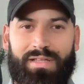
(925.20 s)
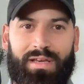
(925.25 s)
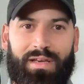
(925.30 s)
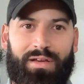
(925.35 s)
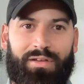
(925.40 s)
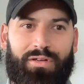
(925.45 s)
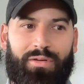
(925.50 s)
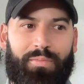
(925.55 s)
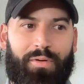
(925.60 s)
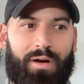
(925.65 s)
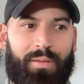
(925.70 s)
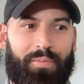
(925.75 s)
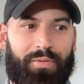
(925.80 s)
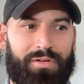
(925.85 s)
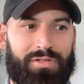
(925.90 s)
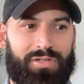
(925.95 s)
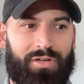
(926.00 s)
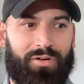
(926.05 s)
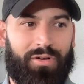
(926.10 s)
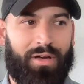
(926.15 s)
staying in your property.
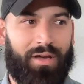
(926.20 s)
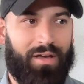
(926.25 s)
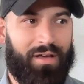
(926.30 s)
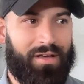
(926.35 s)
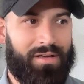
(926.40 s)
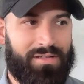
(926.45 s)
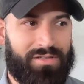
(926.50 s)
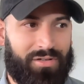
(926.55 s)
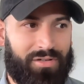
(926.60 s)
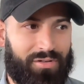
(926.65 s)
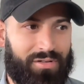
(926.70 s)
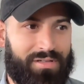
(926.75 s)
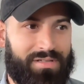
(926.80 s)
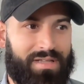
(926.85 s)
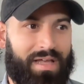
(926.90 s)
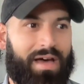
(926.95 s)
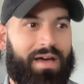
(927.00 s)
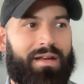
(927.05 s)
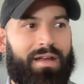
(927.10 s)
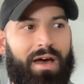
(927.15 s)
So does
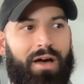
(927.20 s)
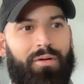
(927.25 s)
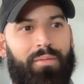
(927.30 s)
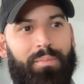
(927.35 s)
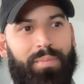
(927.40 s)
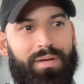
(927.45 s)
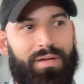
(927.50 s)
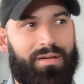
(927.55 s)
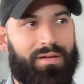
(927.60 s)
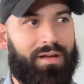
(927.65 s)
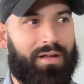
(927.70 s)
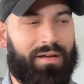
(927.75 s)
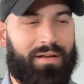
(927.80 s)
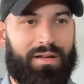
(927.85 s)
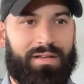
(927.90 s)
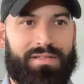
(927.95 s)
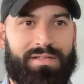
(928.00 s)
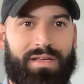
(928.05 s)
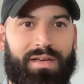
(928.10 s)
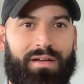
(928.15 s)
that now impede? Like,
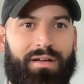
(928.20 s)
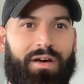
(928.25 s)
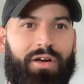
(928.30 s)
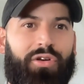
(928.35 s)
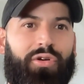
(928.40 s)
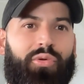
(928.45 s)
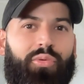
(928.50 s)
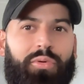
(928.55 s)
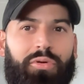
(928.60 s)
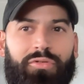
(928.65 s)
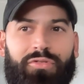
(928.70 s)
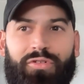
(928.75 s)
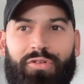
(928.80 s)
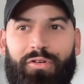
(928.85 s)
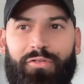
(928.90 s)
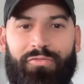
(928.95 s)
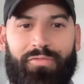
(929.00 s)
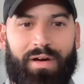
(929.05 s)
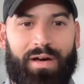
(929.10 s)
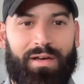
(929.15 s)
let's say now your
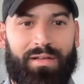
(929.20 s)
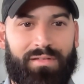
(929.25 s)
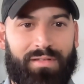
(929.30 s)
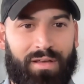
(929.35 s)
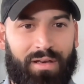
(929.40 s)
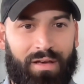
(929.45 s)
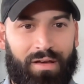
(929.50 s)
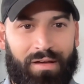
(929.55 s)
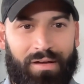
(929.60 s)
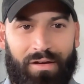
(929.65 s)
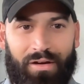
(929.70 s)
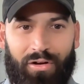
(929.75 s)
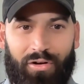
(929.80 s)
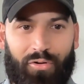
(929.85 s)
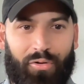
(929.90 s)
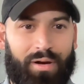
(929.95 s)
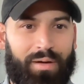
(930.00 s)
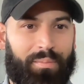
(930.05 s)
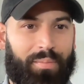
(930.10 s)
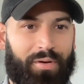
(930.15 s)
realtor finds a
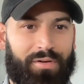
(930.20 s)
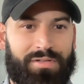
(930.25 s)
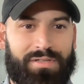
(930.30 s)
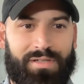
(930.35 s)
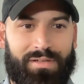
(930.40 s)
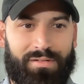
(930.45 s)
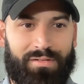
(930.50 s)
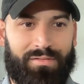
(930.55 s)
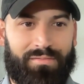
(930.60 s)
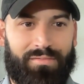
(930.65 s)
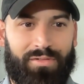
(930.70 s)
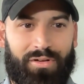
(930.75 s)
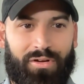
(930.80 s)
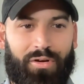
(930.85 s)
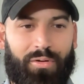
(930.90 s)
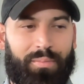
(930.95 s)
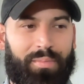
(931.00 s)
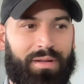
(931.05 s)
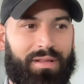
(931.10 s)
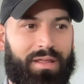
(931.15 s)
great person,
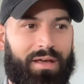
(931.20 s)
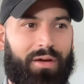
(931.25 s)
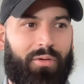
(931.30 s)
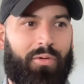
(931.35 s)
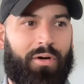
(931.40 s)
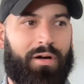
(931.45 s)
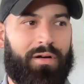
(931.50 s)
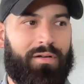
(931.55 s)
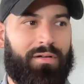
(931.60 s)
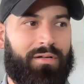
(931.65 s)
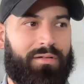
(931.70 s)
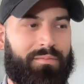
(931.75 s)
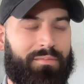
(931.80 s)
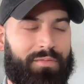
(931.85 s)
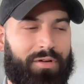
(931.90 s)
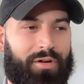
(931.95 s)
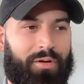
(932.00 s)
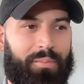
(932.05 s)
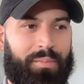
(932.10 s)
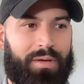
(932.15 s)
but they want
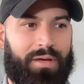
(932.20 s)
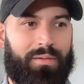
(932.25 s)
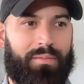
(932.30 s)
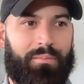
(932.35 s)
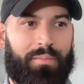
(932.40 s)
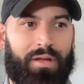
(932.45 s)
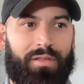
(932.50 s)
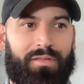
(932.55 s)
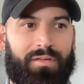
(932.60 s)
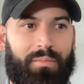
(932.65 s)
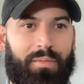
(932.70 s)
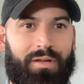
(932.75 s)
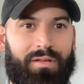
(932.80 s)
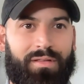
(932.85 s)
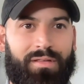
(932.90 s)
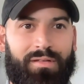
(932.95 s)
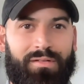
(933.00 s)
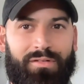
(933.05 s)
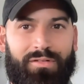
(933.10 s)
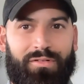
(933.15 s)
to, be month to
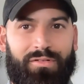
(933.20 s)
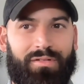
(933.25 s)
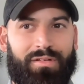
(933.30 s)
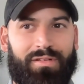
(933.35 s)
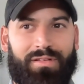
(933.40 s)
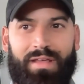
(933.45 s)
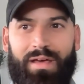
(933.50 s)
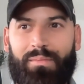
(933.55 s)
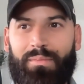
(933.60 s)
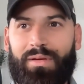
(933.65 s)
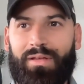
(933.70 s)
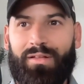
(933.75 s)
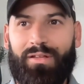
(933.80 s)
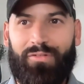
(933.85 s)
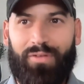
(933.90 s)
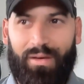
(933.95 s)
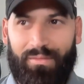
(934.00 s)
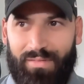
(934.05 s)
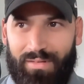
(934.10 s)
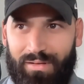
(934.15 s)
month. Does that mean that
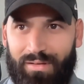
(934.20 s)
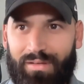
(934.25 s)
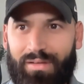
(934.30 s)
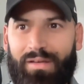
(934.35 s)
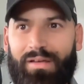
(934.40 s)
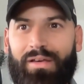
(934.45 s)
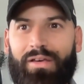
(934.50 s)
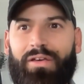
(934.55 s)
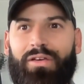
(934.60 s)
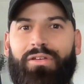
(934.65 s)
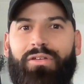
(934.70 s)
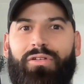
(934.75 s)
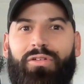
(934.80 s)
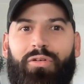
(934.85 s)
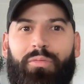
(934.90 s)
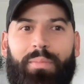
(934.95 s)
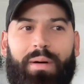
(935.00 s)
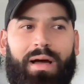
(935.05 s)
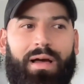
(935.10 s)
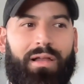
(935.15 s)
you have to,
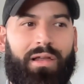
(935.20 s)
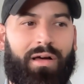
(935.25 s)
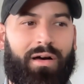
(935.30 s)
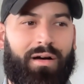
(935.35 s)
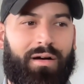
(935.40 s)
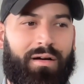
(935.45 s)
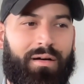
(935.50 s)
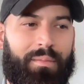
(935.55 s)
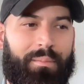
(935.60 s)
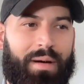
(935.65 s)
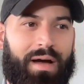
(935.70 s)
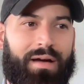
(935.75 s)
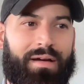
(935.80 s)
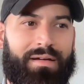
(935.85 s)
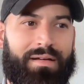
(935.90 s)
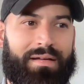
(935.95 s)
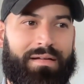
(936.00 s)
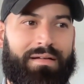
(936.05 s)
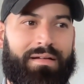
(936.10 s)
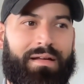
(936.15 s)
by law
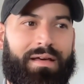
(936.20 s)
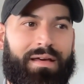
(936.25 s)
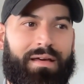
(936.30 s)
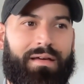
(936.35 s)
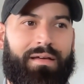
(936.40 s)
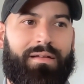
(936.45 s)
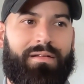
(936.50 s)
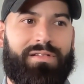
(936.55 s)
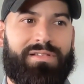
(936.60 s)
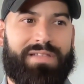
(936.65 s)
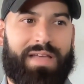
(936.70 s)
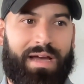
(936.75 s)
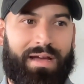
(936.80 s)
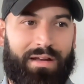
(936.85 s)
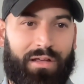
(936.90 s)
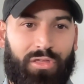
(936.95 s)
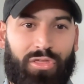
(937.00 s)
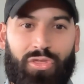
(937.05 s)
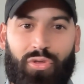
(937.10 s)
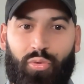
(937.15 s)
abide and
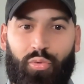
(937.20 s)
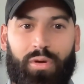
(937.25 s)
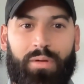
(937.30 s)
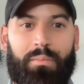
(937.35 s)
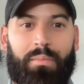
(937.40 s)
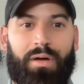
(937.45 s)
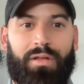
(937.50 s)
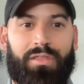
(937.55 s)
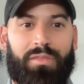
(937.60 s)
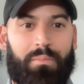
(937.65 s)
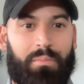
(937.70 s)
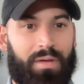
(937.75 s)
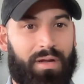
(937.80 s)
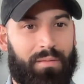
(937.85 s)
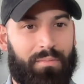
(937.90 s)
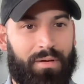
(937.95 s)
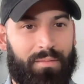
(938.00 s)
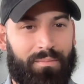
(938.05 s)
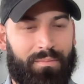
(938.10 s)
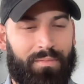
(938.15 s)
sign a 3 month
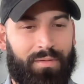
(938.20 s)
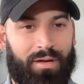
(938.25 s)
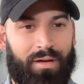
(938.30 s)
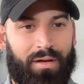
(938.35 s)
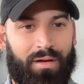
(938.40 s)
minimum